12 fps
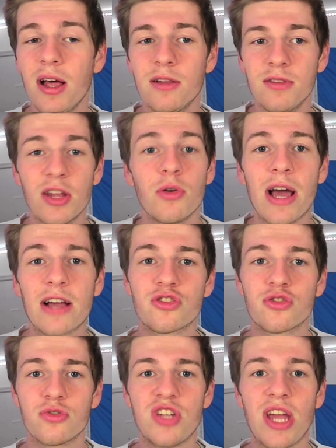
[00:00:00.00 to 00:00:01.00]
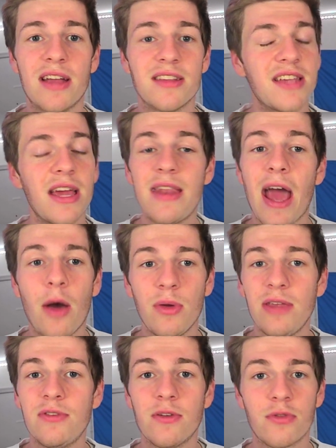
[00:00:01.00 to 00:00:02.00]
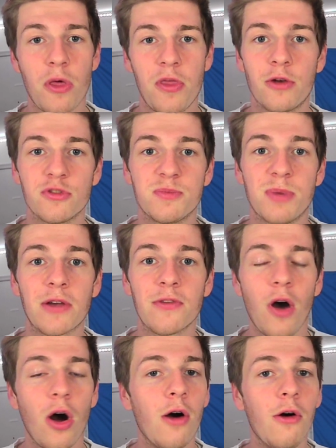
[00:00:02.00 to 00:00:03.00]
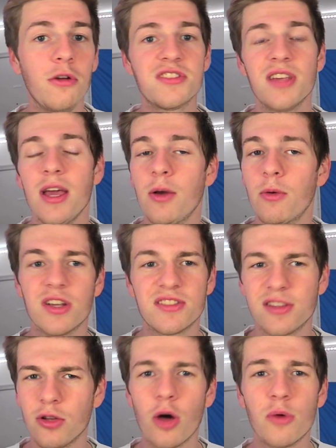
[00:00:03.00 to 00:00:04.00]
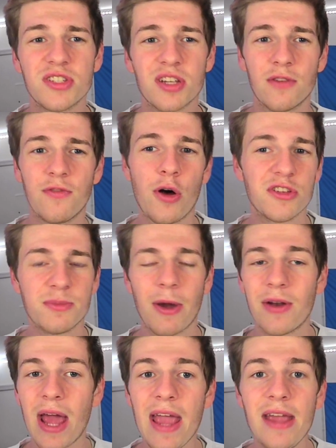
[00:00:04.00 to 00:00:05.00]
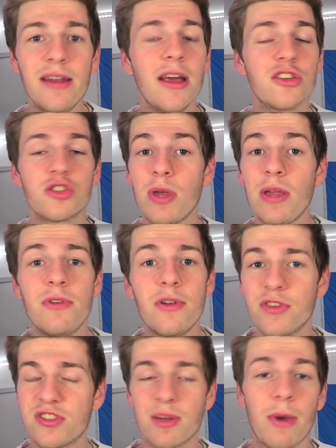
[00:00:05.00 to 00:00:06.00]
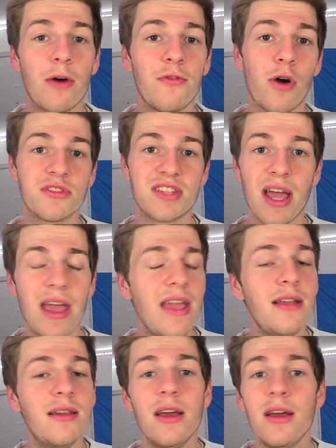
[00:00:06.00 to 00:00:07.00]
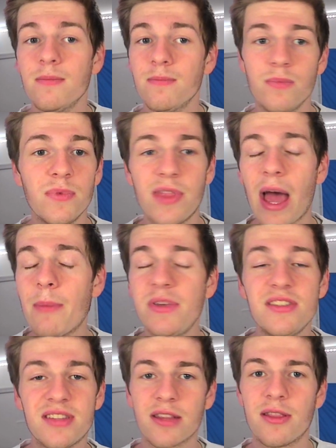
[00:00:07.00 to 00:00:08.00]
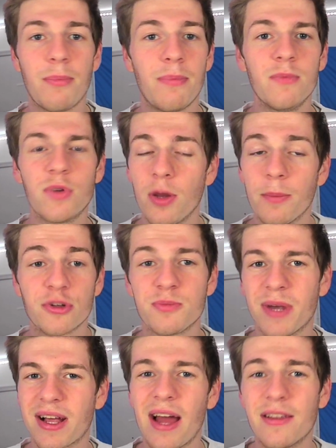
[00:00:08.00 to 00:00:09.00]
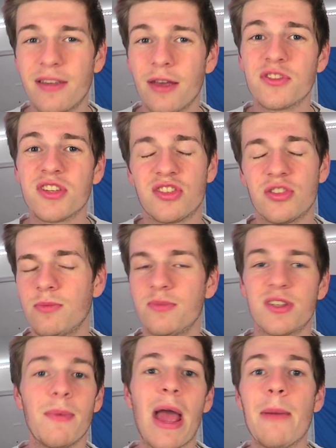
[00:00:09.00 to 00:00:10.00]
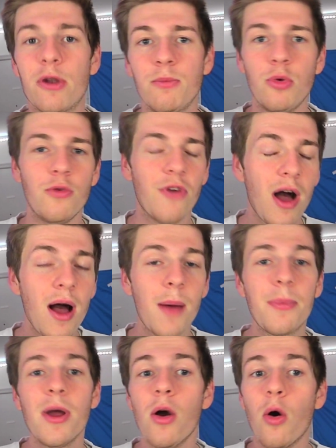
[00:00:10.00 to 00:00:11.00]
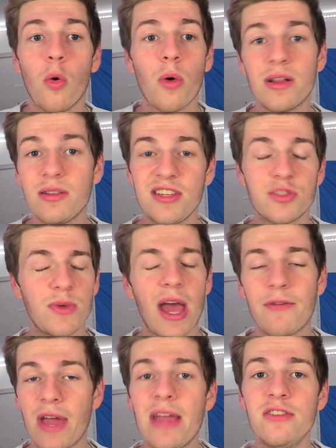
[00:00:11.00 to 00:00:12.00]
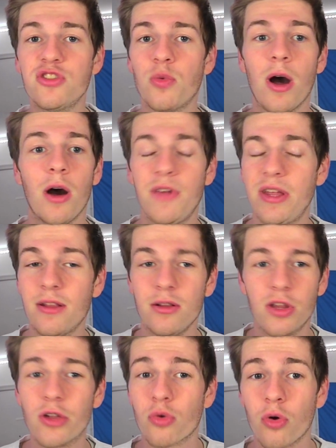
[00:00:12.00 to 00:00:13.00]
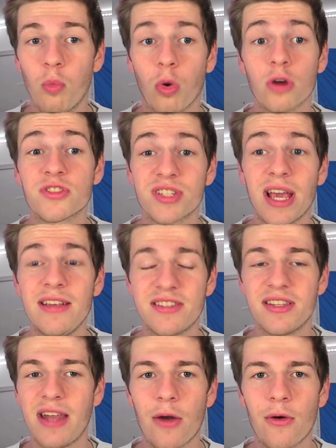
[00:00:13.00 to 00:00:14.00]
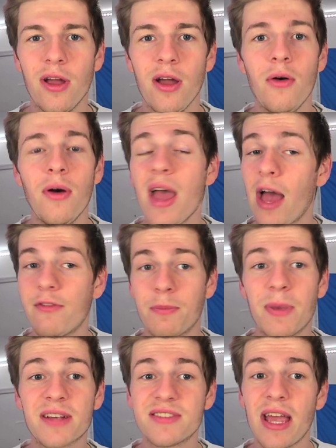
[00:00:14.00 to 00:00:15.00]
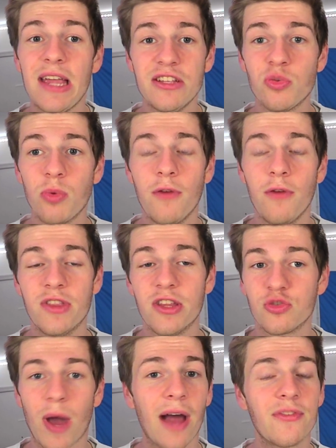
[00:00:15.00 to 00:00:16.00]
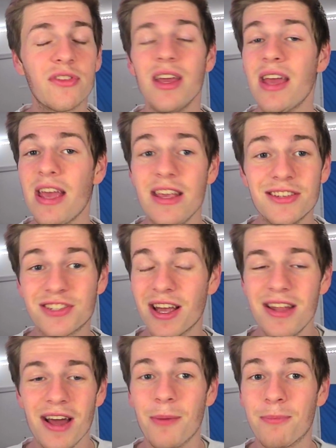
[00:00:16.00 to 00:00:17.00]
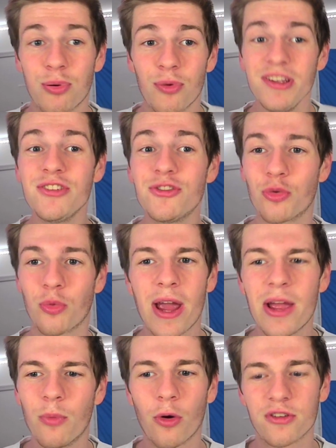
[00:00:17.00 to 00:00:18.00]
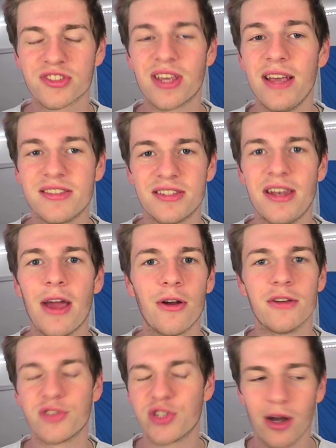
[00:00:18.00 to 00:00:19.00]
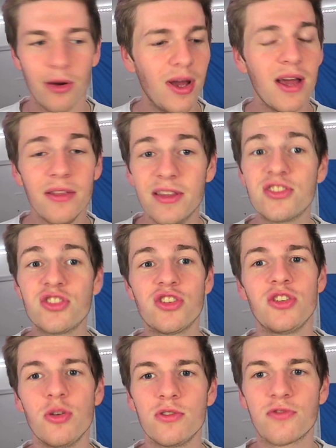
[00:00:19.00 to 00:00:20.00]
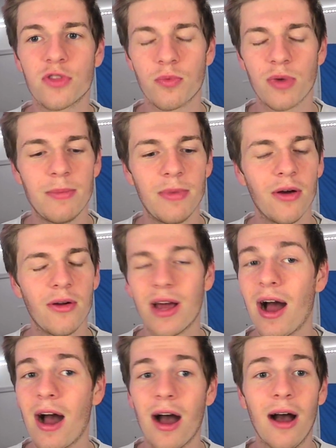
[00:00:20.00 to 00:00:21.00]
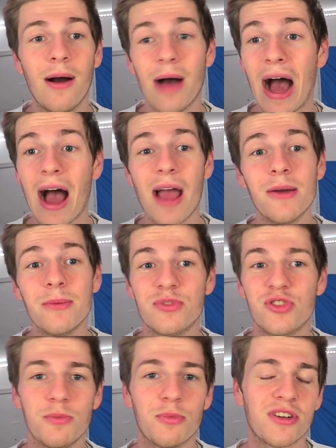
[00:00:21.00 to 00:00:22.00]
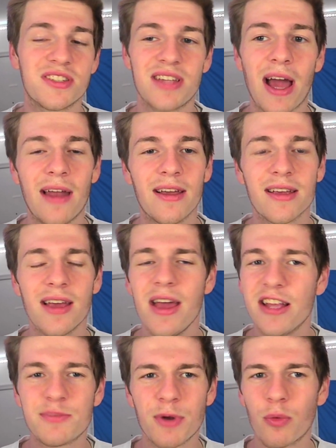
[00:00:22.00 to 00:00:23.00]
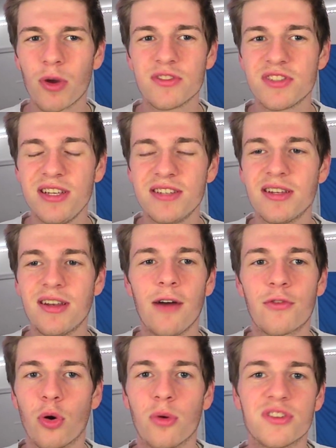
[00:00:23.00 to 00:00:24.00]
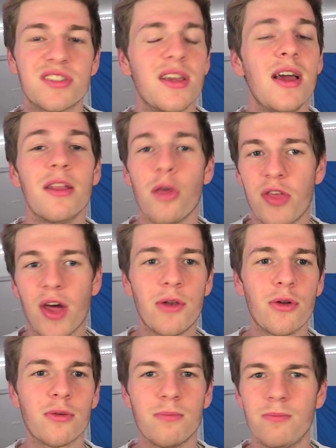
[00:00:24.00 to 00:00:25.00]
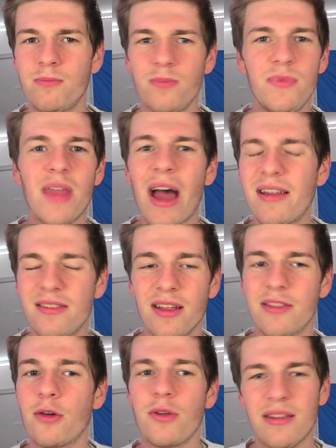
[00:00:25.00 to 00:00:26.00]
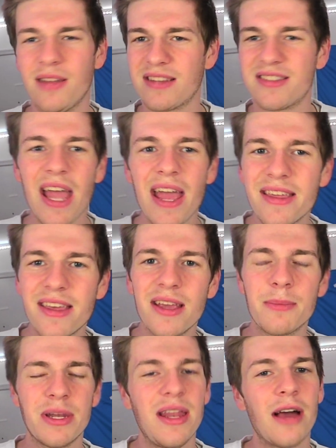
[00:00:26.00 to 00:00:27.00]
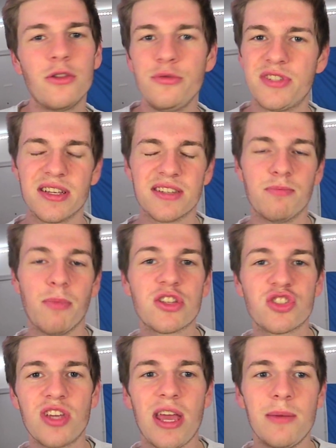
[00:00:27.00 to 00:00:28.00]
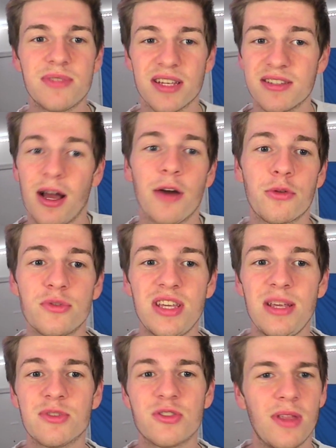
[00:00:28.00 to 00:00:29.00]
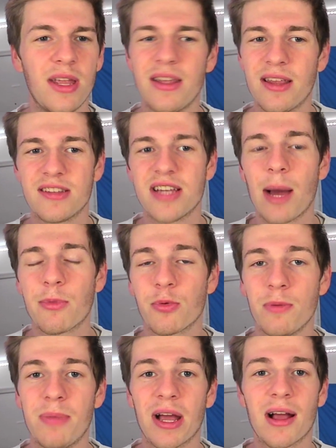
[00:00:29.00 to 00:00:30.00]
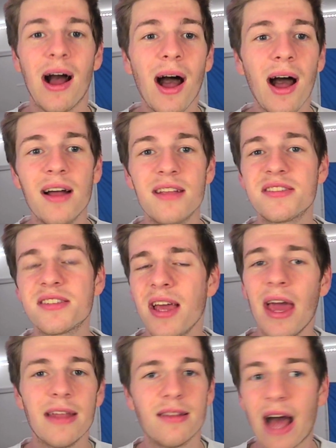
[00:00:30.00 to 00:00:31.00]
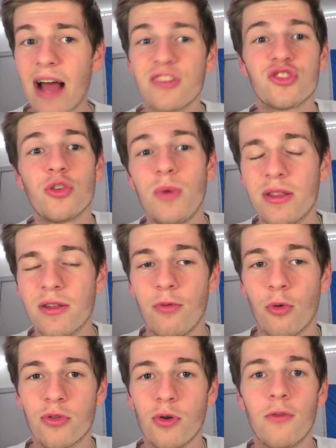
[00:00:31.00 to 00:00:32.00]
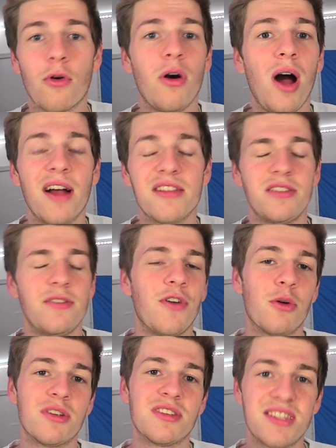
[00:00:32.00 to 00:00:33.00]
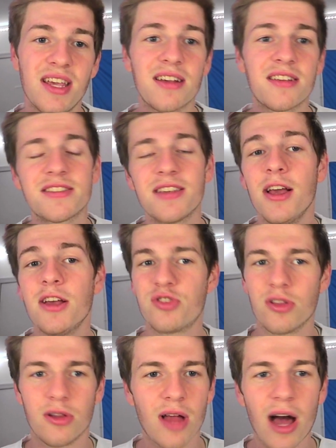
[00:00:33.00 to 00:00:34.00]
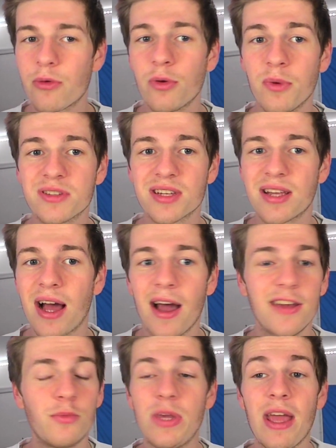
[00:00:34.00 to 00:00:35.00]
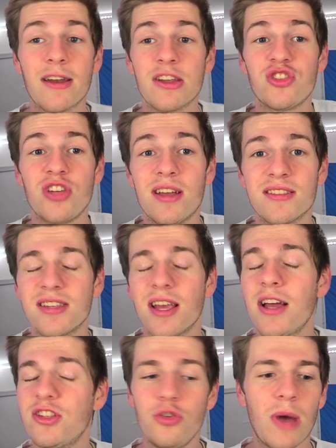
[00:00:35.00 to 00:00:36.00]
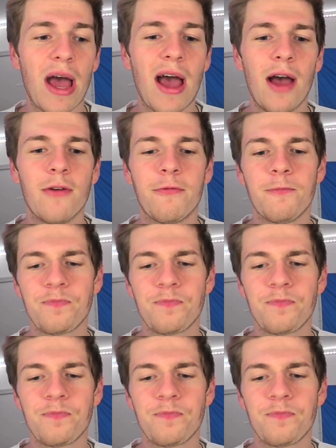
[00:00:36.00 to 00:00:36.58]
little extra chance. And now even if the Thunder's pick falls, because the lowest it can fall is about 8. So even if it somehow falls to 8, that means that the Clippers pick kind of gives us some ammo to move up, or at least we have 8 and 12 in the literal worst case scenario. Having picks 8 and 12 in the draft is a pretty great worst case scenario. So this is just huge for the rebuild. I am super ecstatic. It's been a weird season. Of course, the Thunder, they're like tanking, but not losing as much games as other teams, so they didn't get a top 3 pick odds. And last year we had the 4th overall odds and fell to 6. So the lottery wasn't kind. We had a chance to have